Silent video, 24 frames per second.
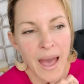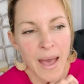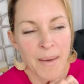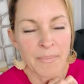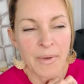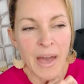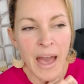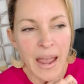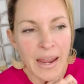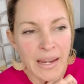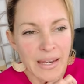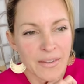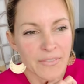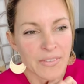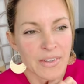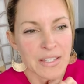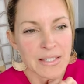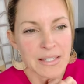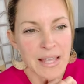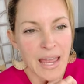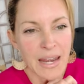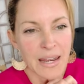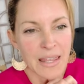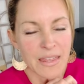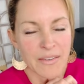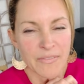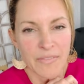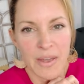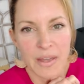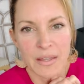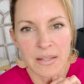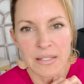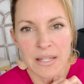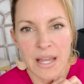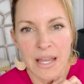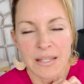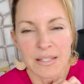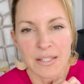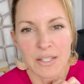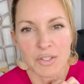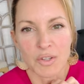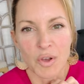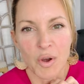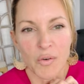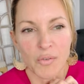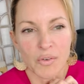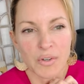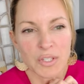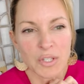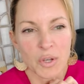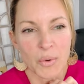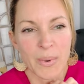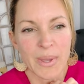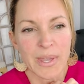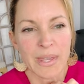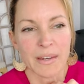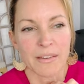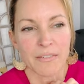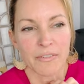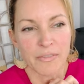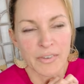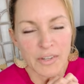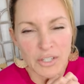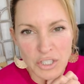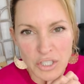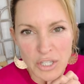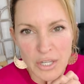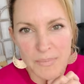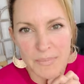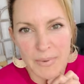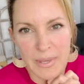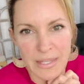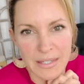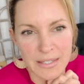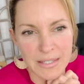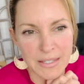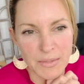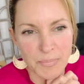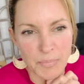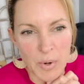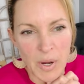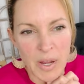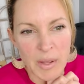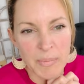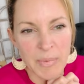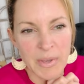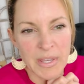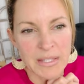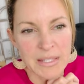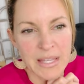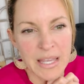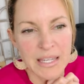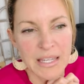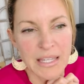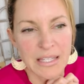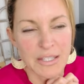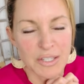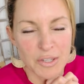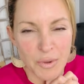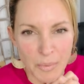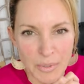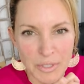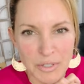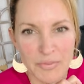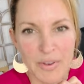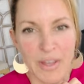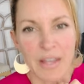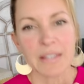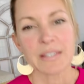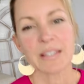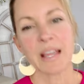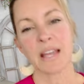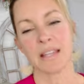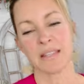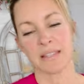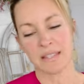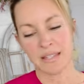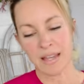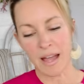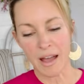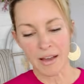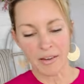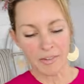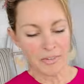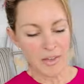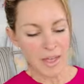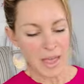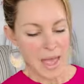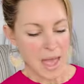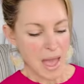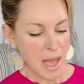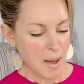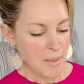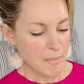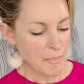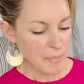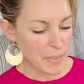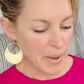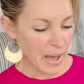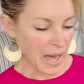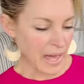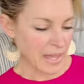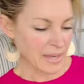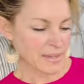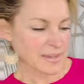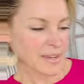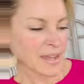kind of excited that Valentine's is over so we can officially be into spring because I did so much Valentine's stuff. But